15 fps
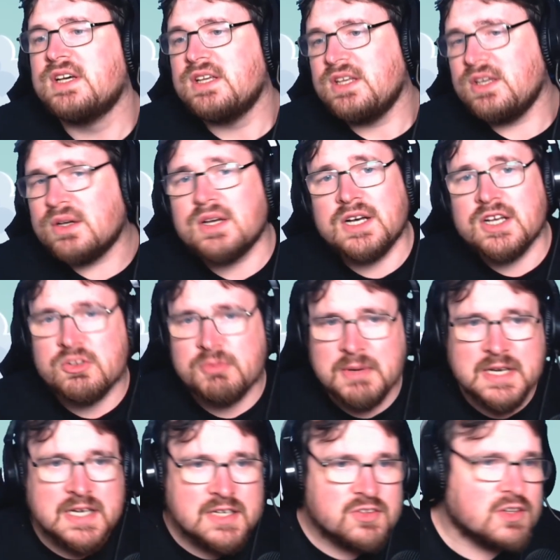You guys have been
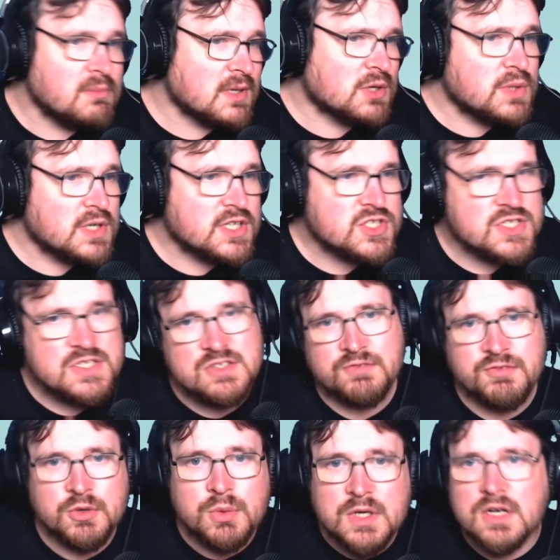asking me questions. If
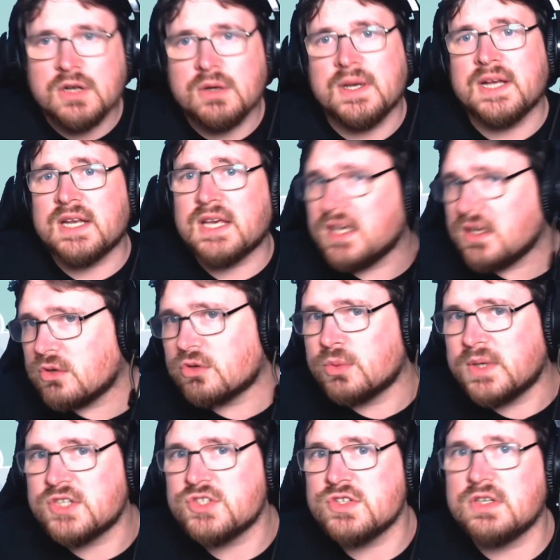you want to know how to get your
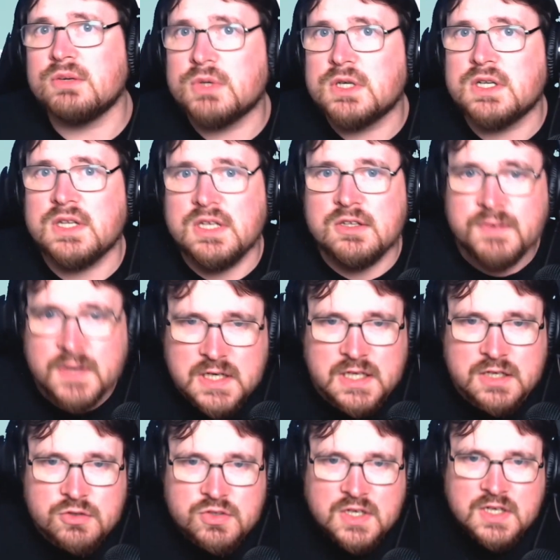question in one of these
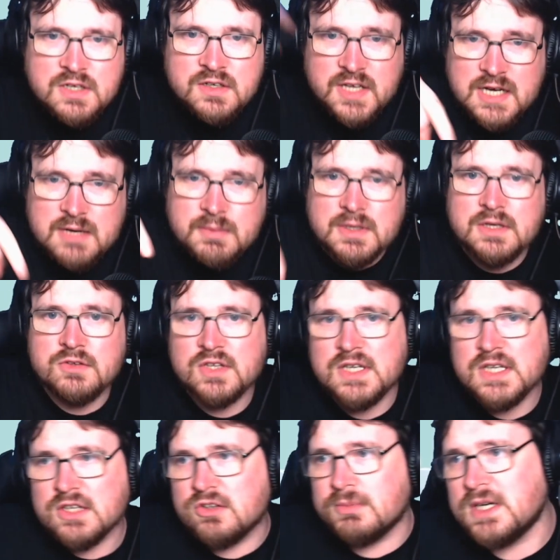videos, down below is a
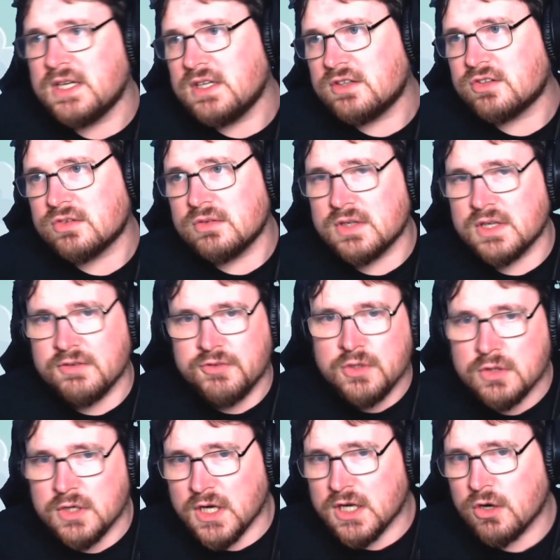link to my Discord if you're
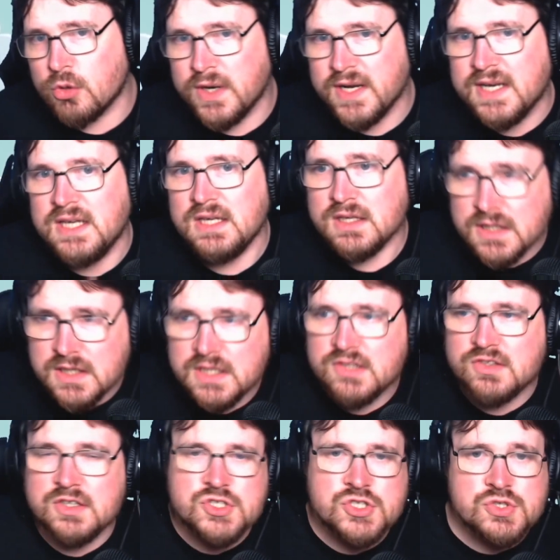not already in it.
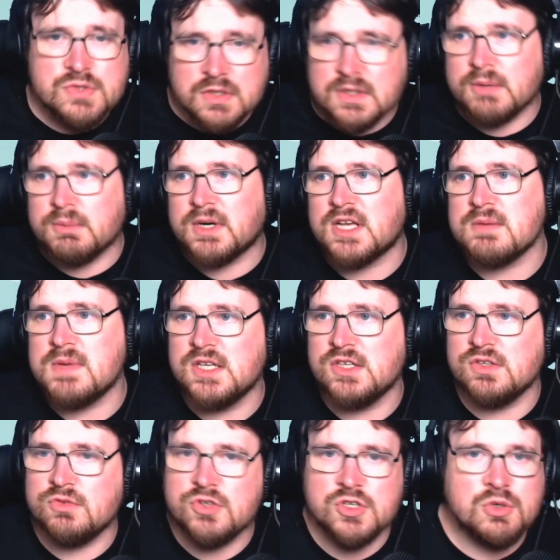I strongly recommend
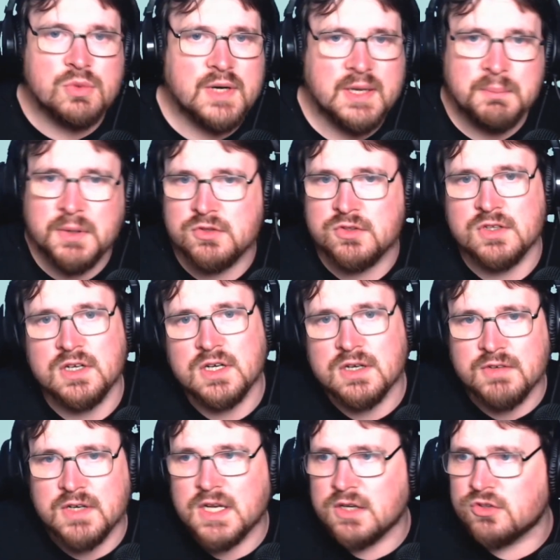you do. I post a lot of
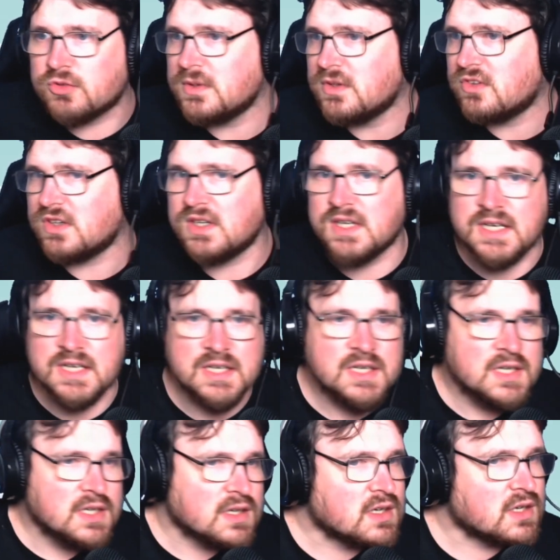announcements in there,
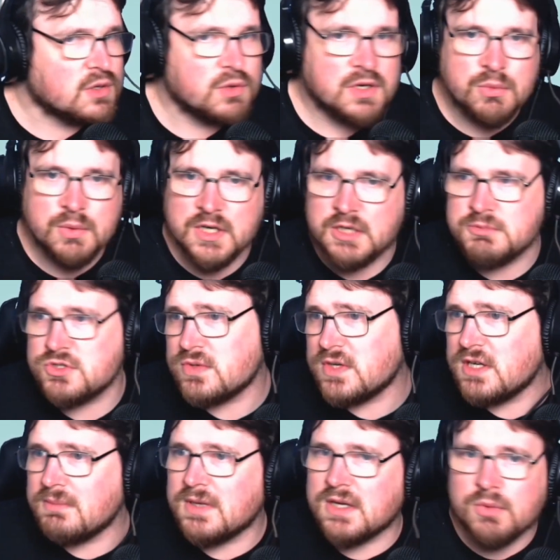including when I'm
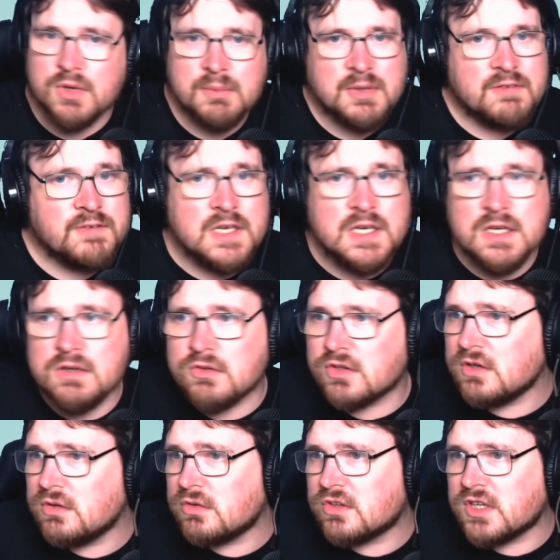streaming, when my videos
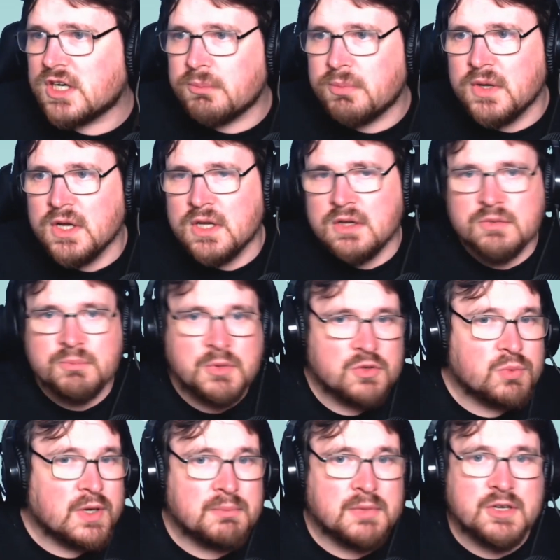goes up,
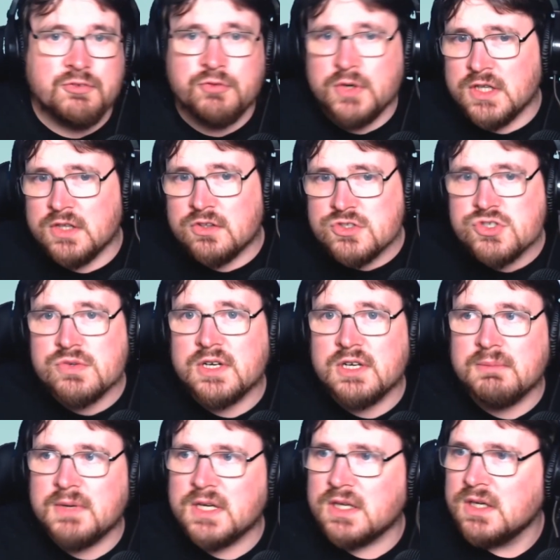when my friends are
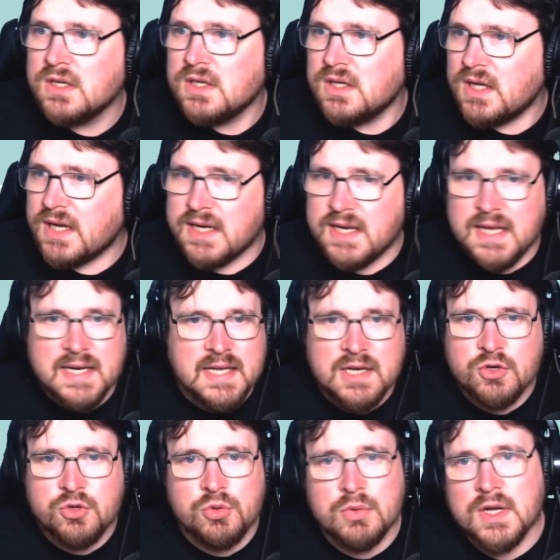streaming and any
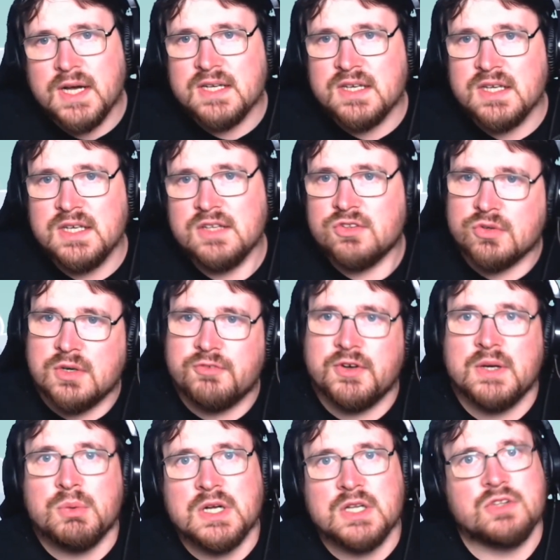cool ideas or if I
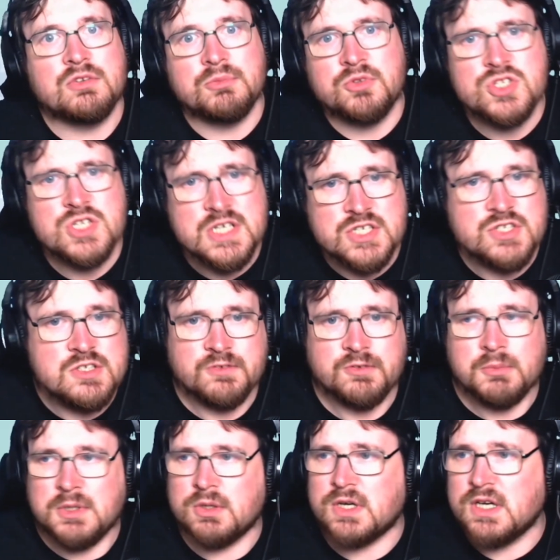want some suggestions from
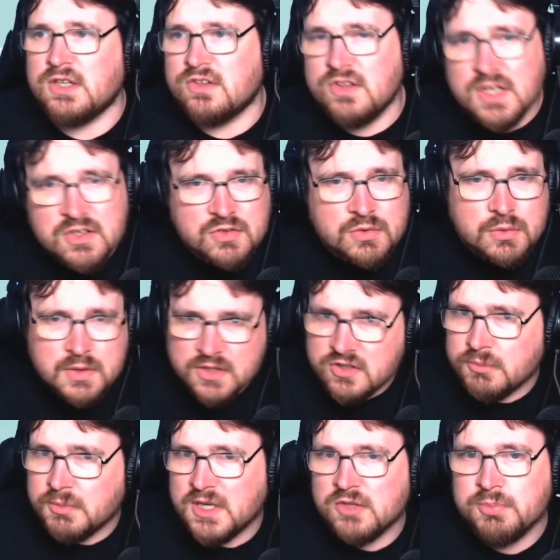you guys, Discord is the
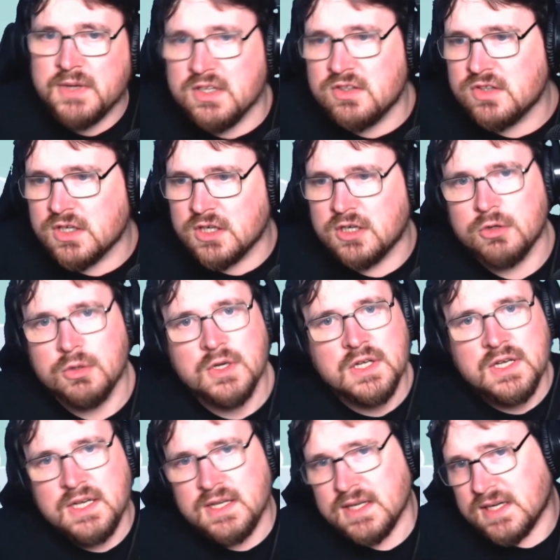best place to go.
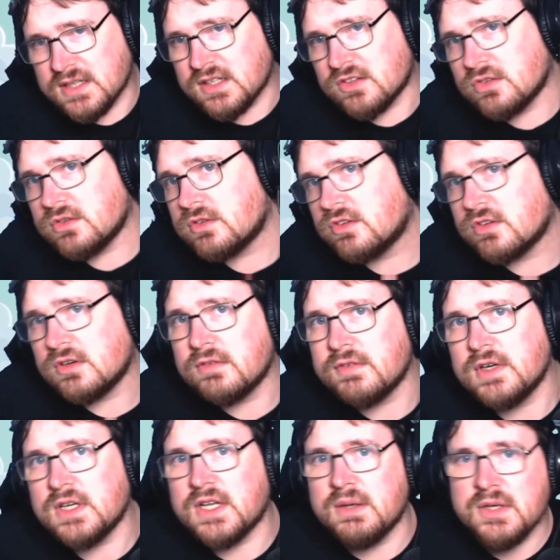In that Discord
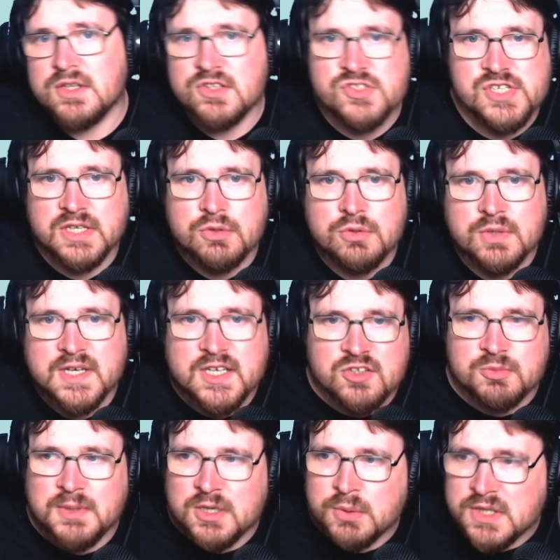server, there is a channel called Ask
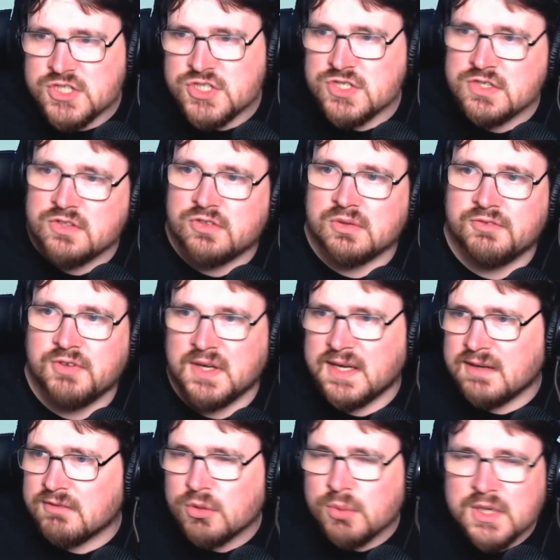Me Questions, so if you
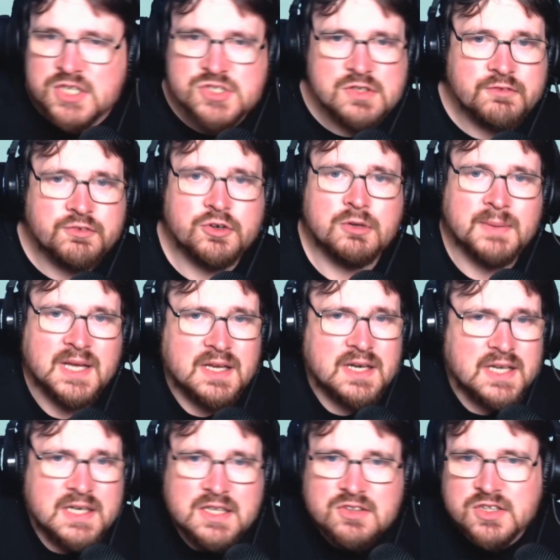have a question for me at
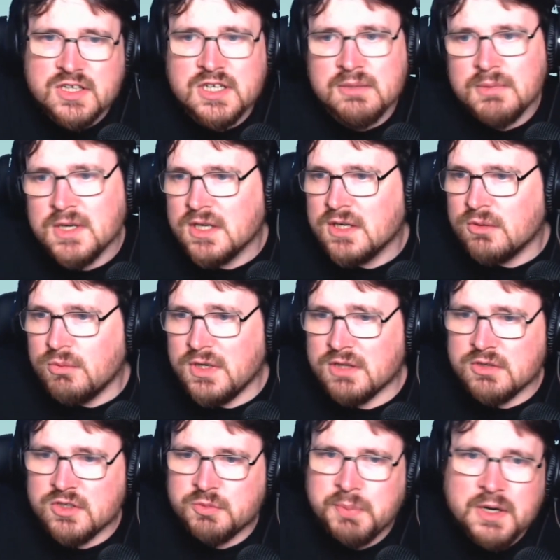any time, whether
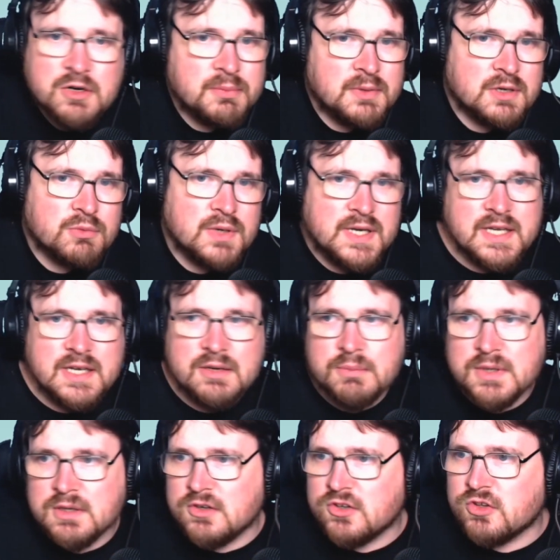it's Pokemon related,
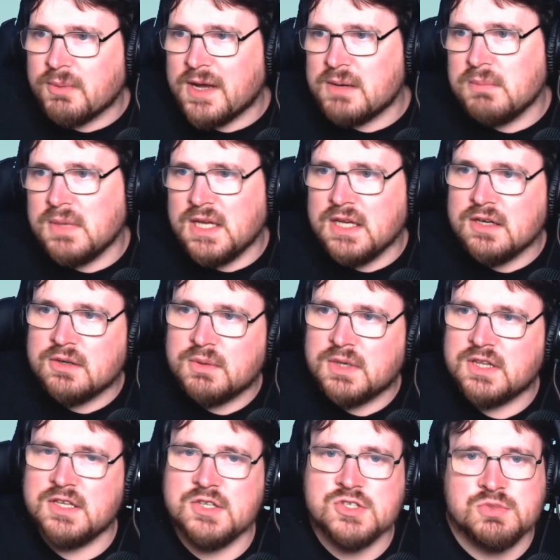whether it's about me, or
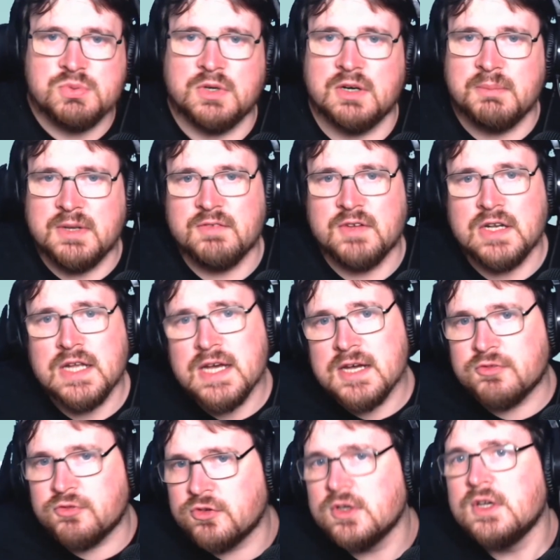whether you just want a bit of a
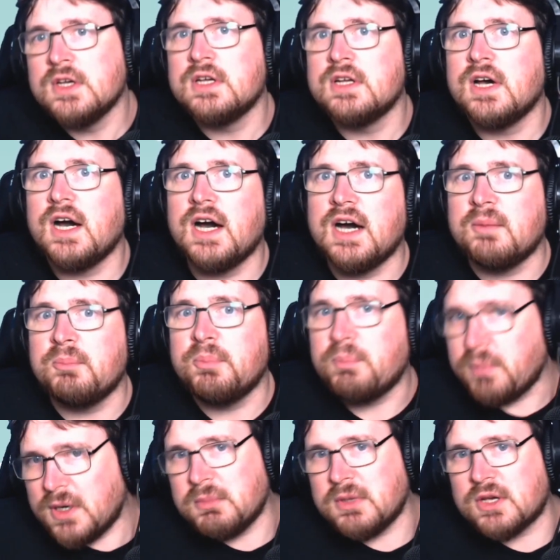laugh, uh,
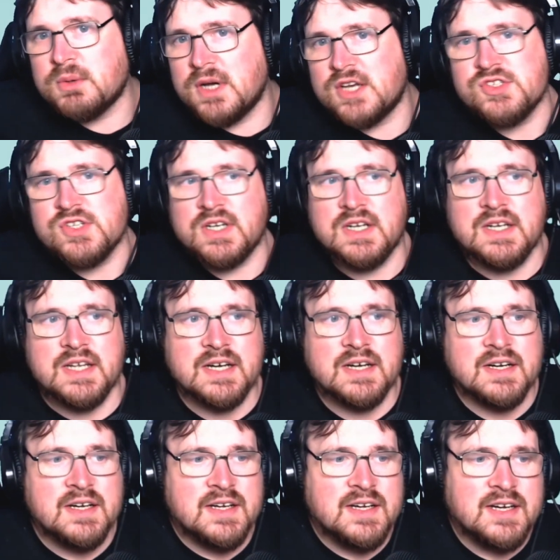pop your question in there,
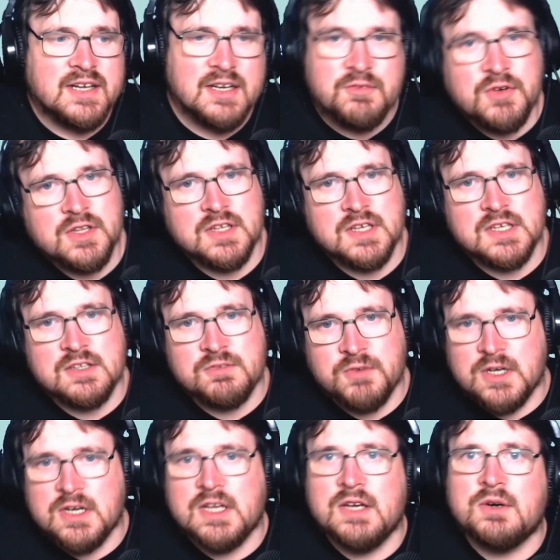and if I think it's
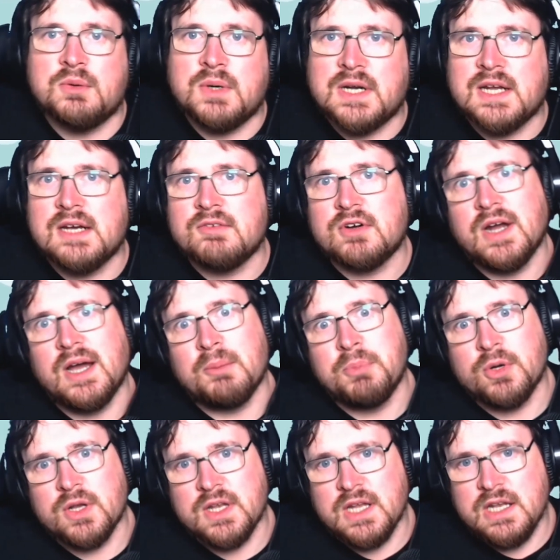funny or whatever, I'll
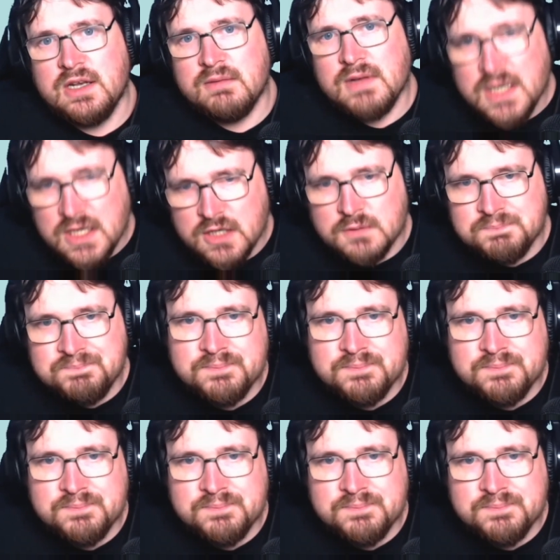put it in the video.